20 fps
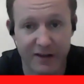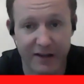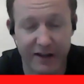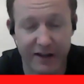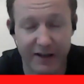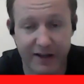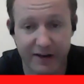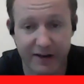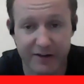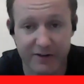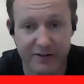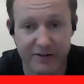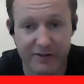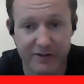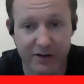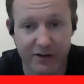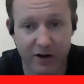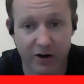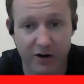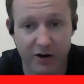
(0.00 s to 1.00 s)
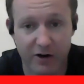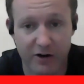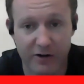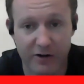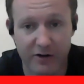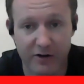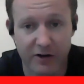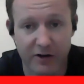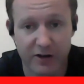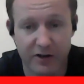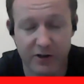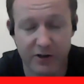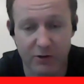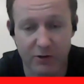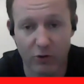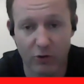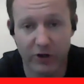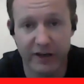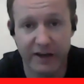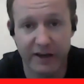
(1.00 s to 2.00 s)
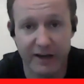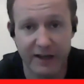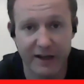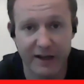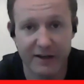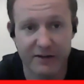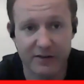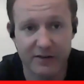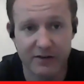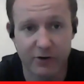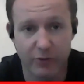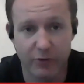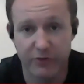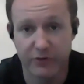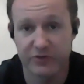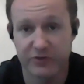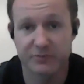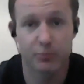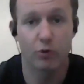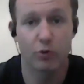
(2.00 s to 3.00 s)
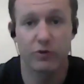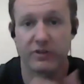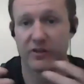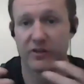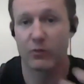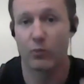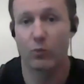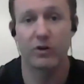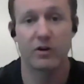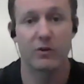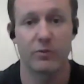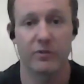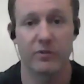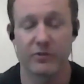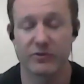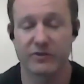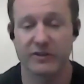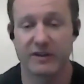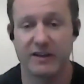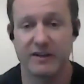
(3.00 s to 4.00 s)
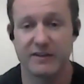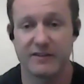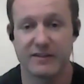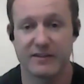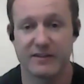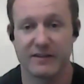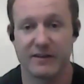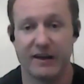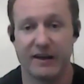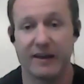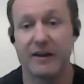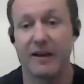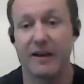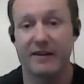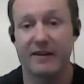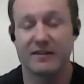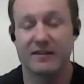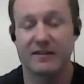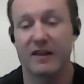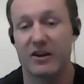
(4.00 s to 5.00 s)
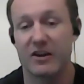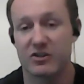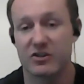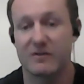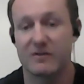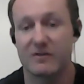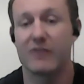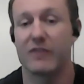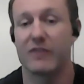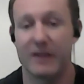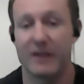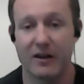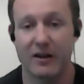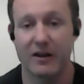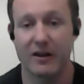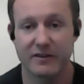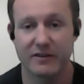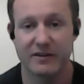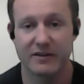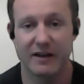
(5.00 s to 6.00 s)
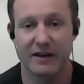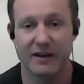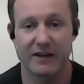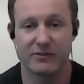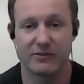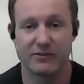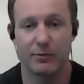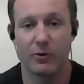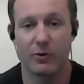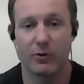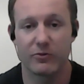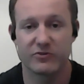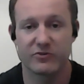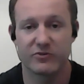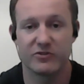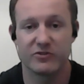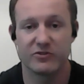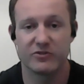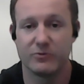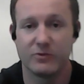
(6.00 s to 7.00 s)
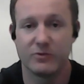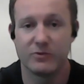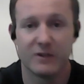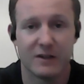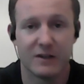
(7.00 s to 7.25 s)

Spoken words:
and are looking at their sport that they're working with those kids in isolation of everything else, as opposed to